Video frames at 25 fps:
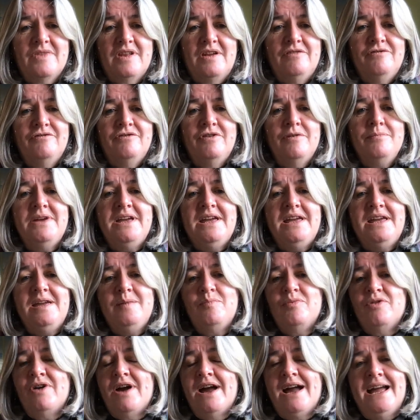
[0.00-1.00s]
For me,
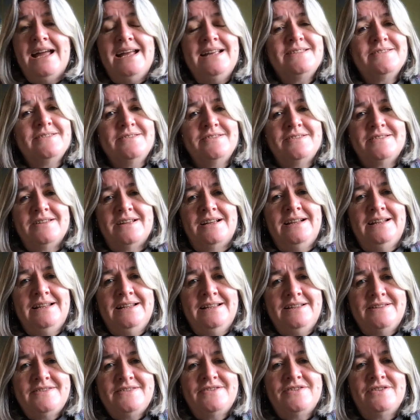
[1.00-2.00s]
prayer isn't a
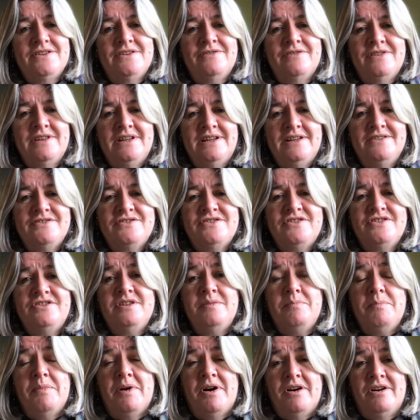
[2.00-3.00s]
list of things to
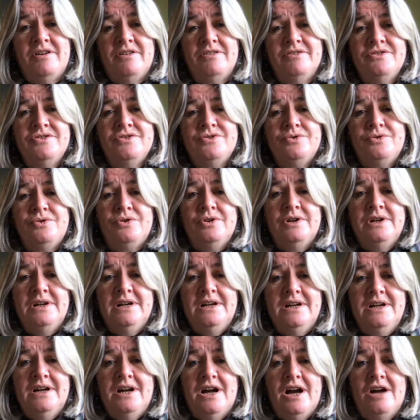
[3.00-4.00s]
demand or
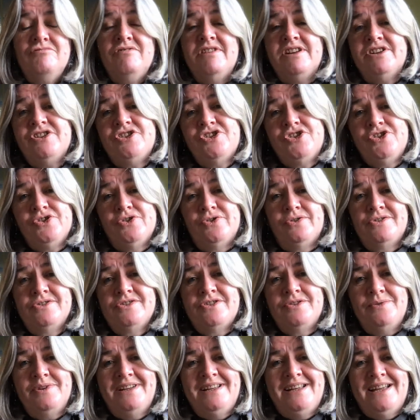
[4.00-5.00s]
a ritual
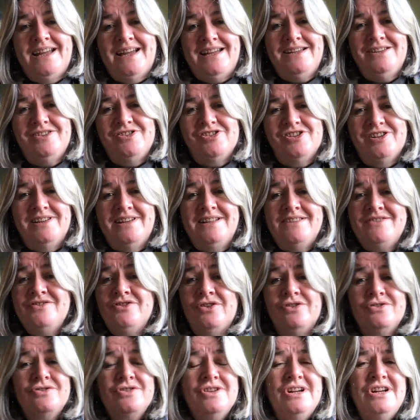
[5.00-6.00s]
to engage in. It's
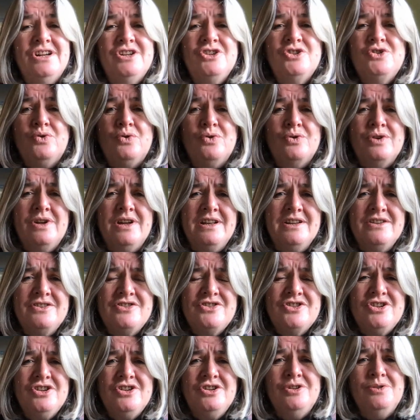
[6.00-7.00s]
not talking
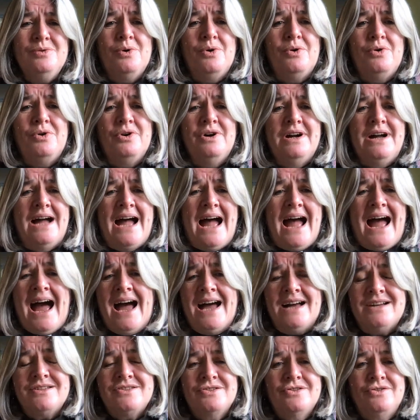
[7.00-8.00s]
to or
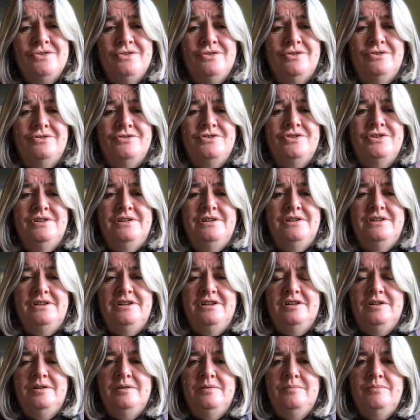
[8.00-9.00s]
at God,
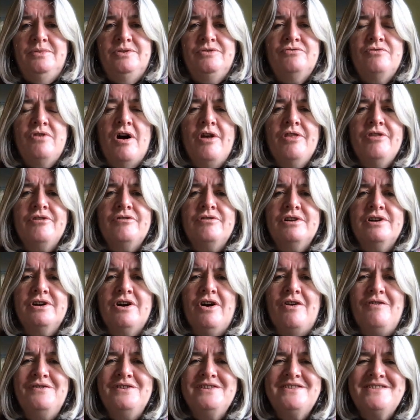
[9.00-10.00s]
but rather a
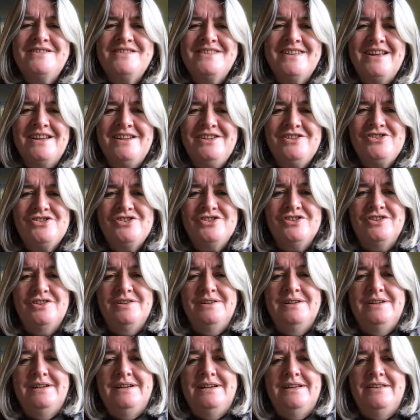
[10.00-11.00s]
conversation
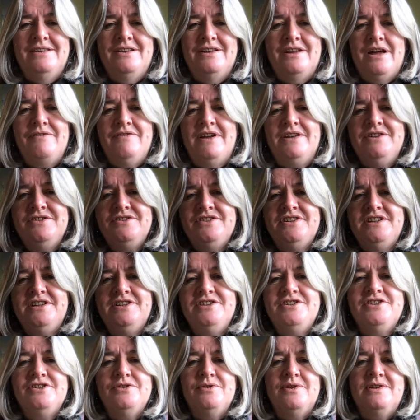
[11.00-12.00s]
that I've entered
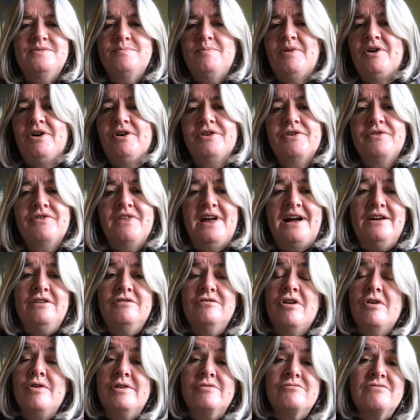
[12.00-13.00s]
into as part of that
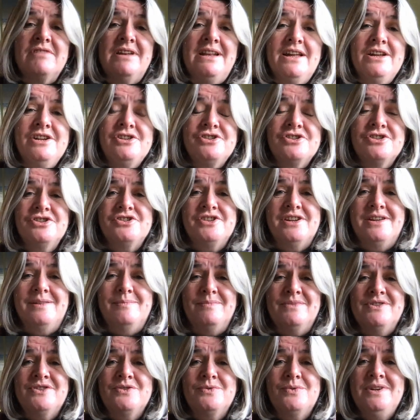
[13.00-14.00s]
growing
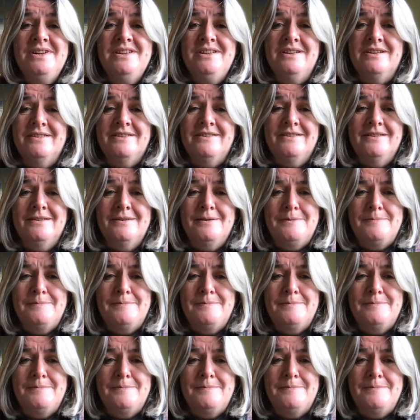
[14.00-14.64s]
relationship between us.